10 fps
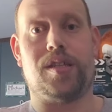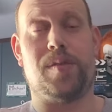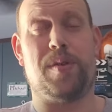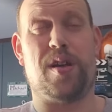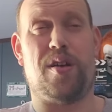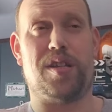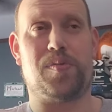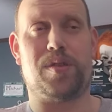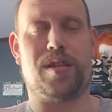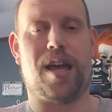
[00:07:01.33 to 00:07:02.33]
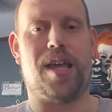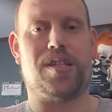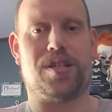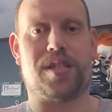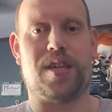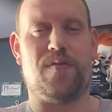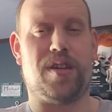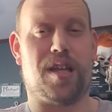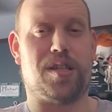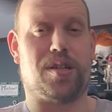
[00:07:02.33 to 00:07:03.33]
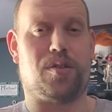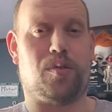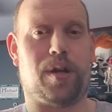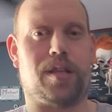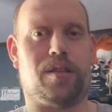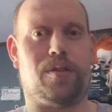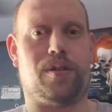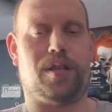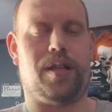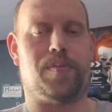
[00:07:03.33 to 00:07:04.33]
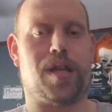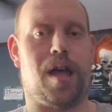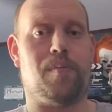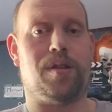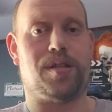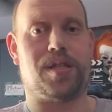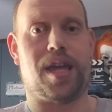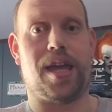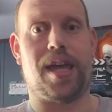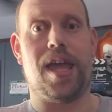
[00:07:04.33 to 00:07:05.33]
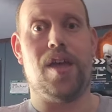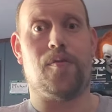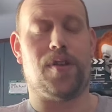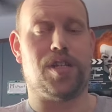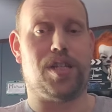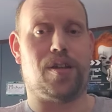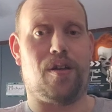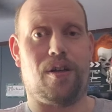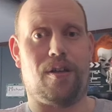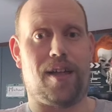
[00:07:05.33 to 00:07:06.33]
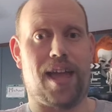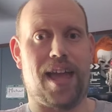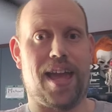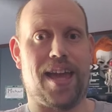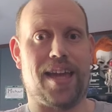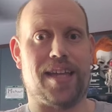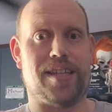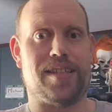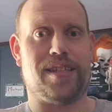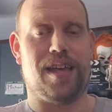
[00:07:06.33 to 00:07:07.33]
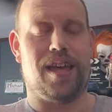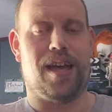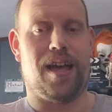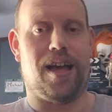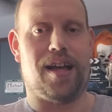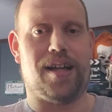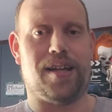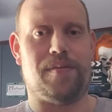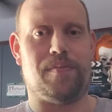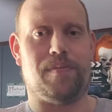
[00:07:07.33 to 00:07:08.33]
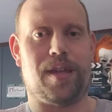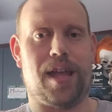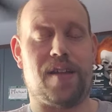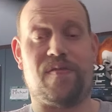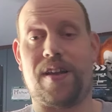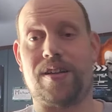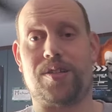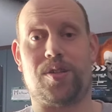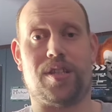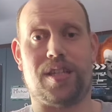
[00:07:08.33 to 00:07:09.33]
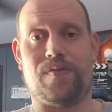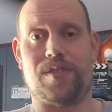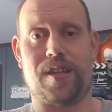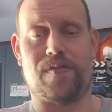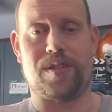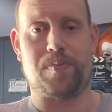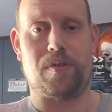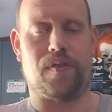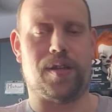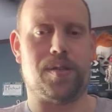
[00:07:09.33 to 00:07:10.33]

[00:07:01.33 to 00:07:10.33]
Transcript: To be honest with you guys, just to give you guys a quick little glimpse, I'm going to say Regina Hall and Anna Faris couldn't even save this movie.